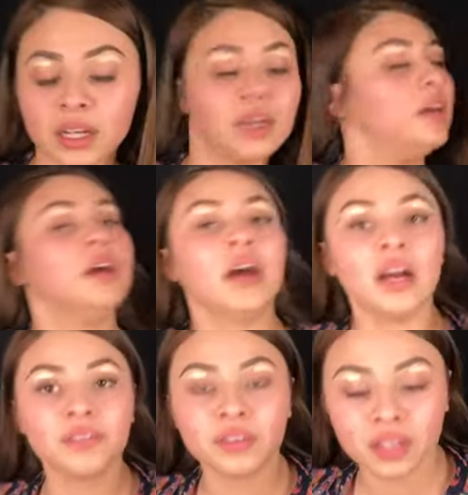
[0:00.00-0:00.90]
it.
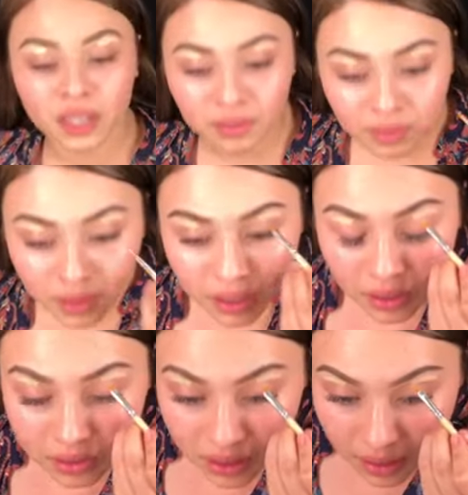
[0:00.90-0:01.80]
I feel like it really
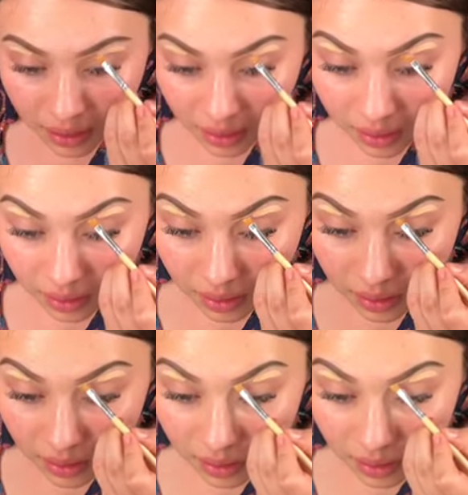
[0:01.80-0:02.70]
goes in there
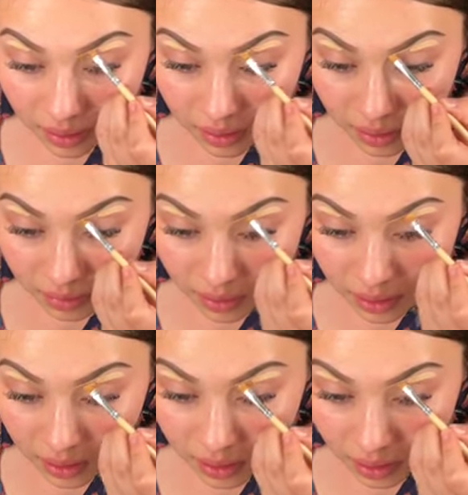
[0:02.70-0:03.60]
and
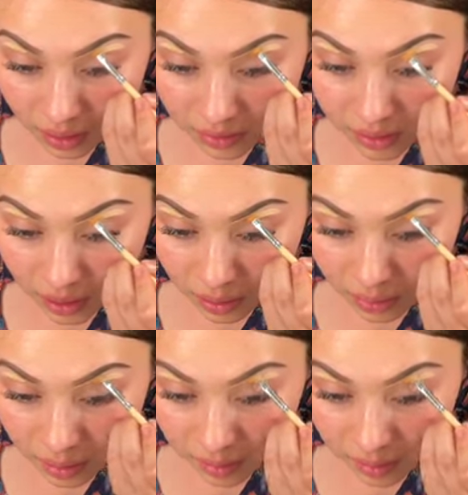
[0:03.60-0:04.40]
really carves out my